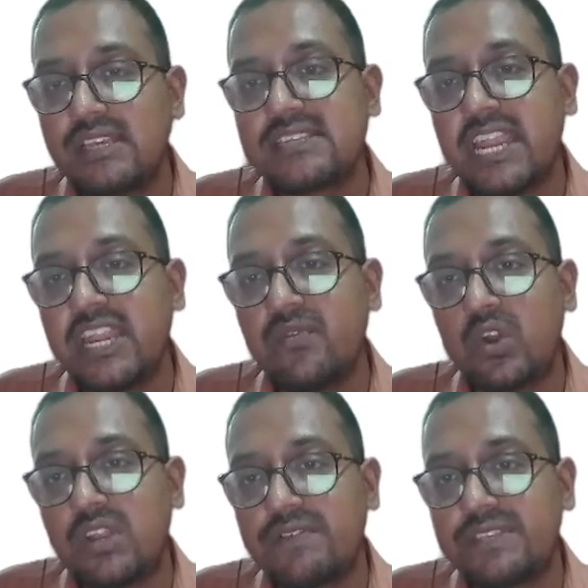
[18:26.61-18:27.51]
Is
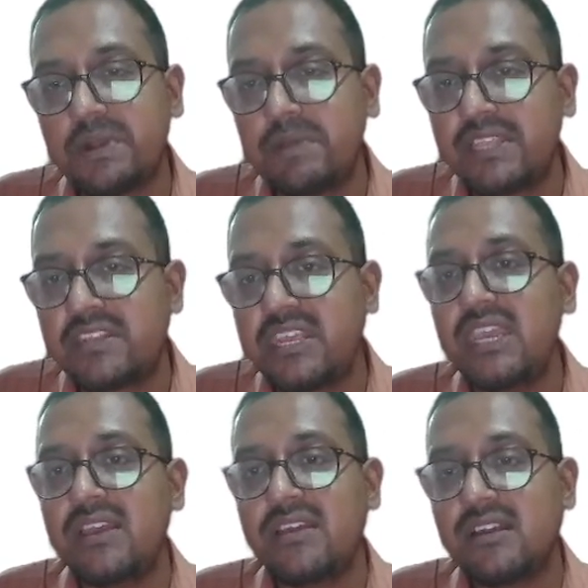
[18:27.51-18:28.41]
94 divisible by
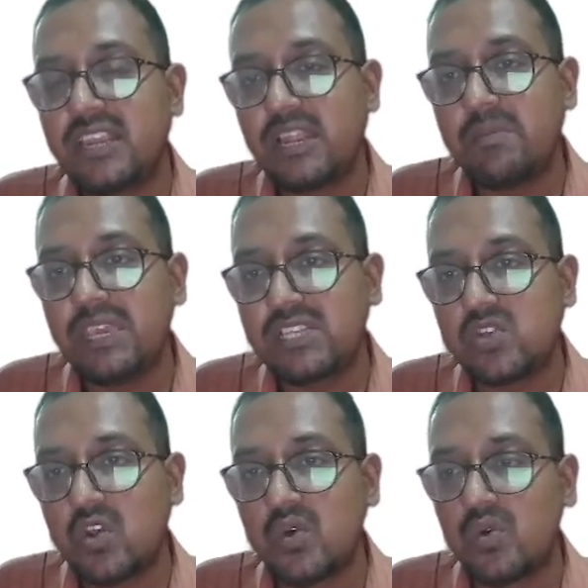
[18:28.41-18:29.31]
3? Tell me
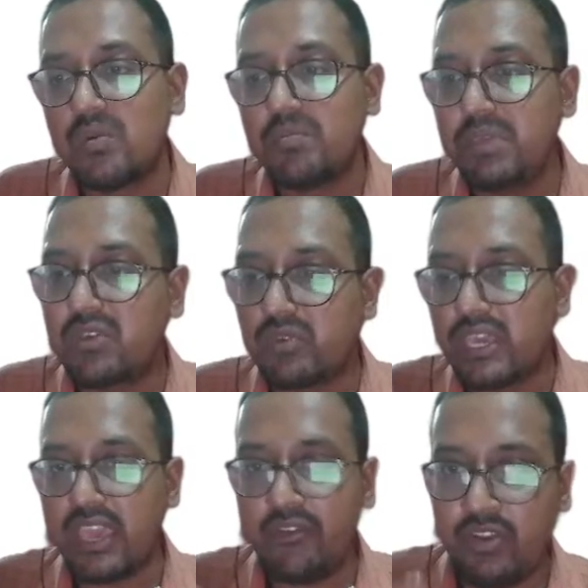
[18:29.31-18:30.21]
yes or no. Be
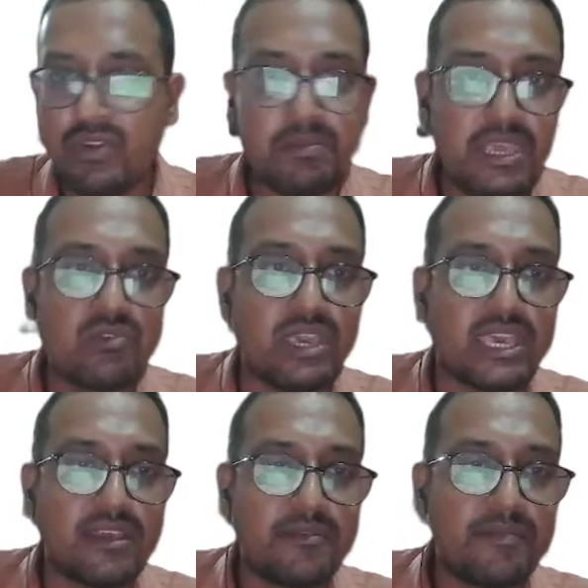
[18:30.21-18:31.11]
quick. Everyone be
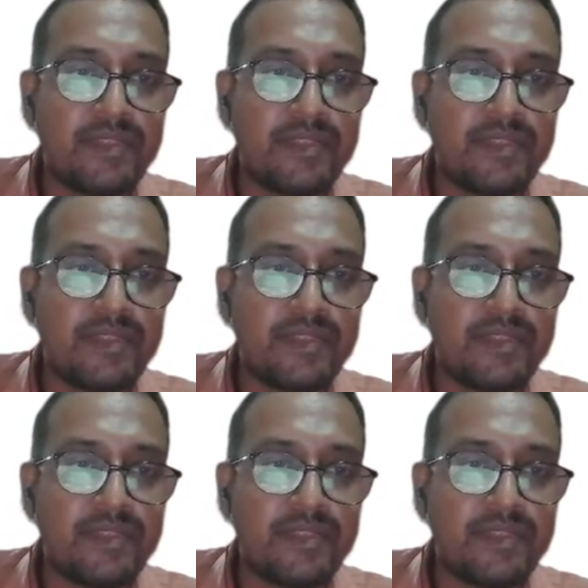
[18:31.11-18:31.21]
quick.